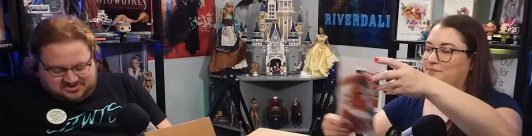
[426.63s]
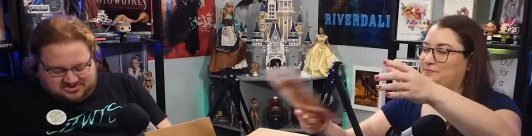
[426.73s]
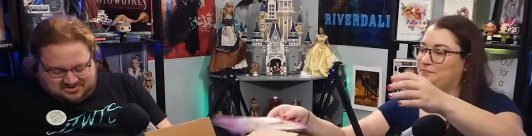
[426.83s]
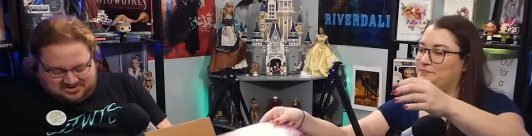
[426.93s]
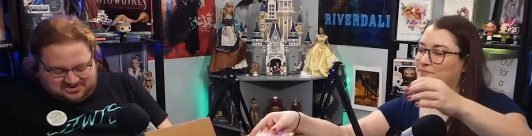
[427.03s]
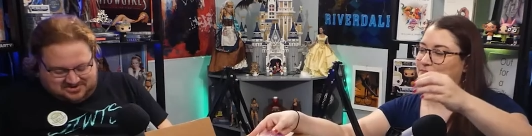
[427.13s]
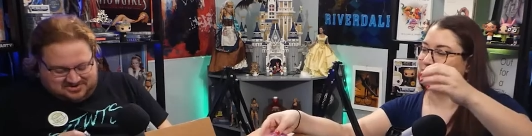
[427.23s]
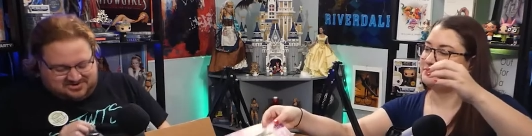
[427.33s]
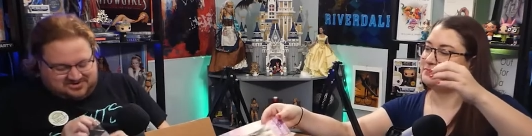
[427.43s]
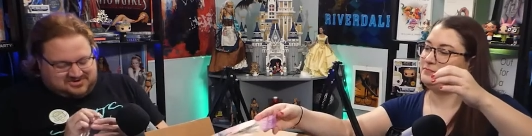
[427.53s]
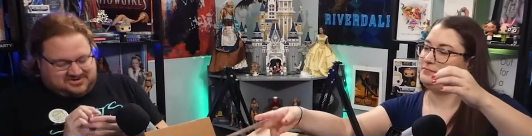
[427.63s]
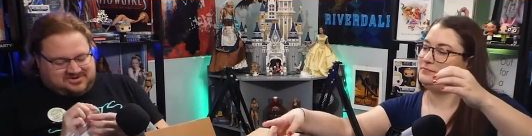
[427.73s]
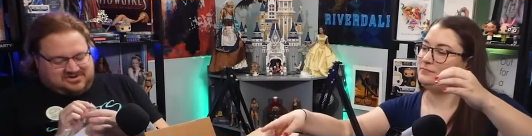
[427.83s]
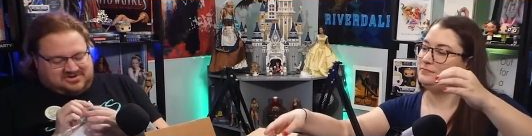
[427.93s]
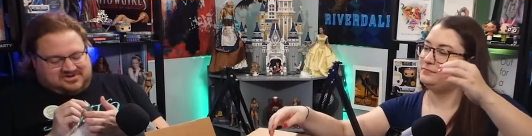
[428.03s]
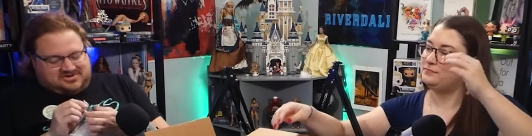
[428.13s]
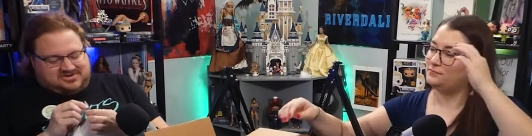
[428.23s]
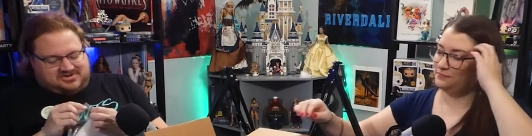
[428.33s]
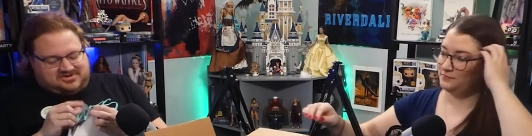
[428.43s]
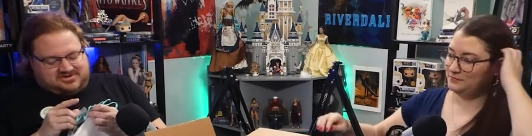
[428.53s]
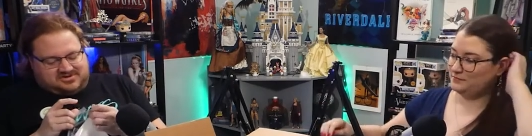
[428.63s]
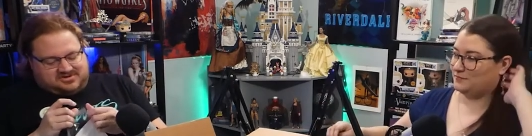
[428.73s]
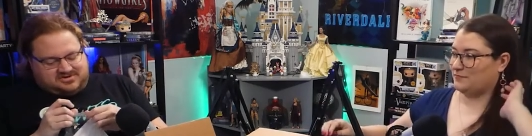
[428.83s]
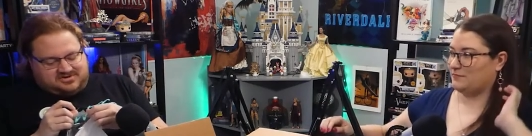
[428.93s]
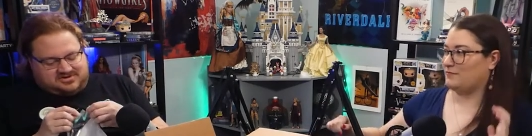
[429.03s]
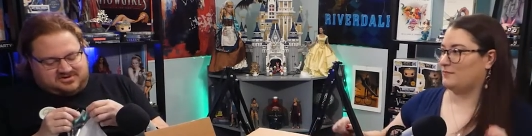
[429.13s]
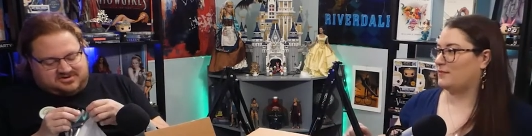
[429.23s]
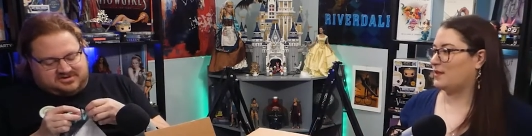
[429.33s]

[no speech]